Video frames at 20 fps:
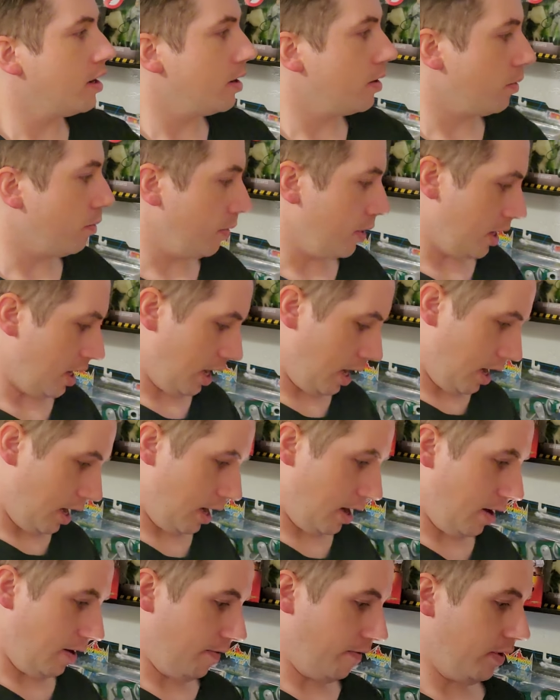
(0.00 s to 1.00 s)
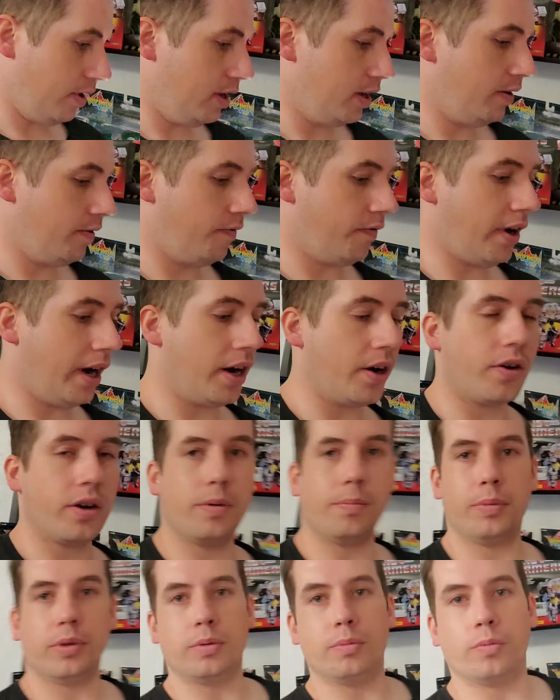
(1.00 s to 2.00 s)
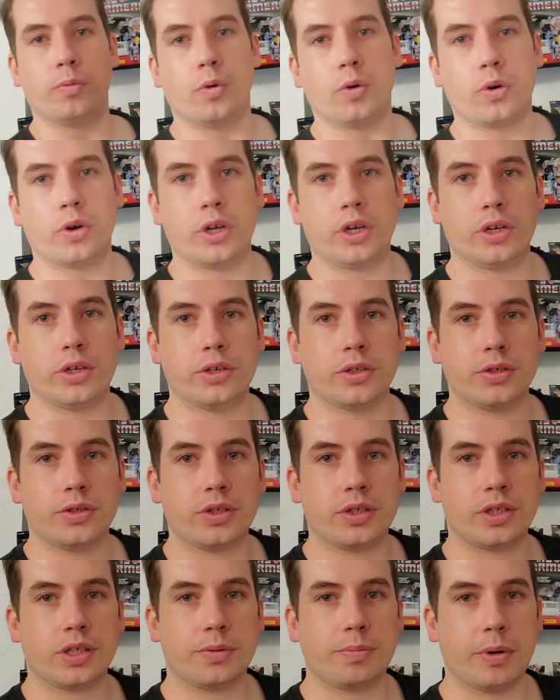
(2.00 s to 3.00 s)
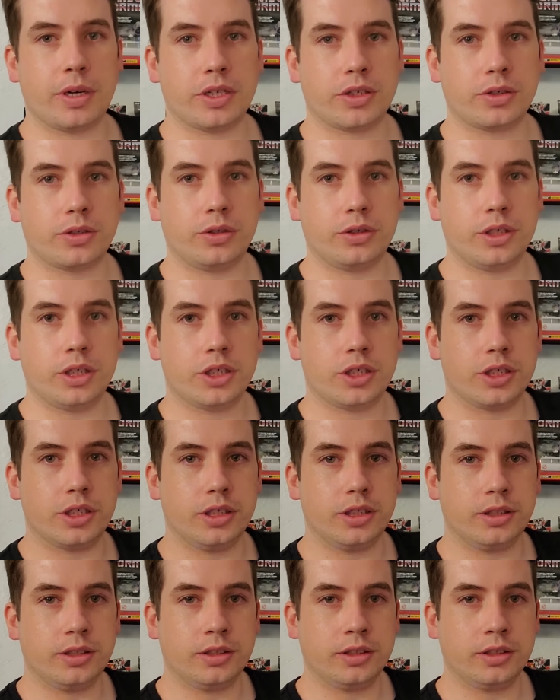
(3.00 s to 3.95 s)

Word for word: We have Fire Emblem Warriors Special Edition.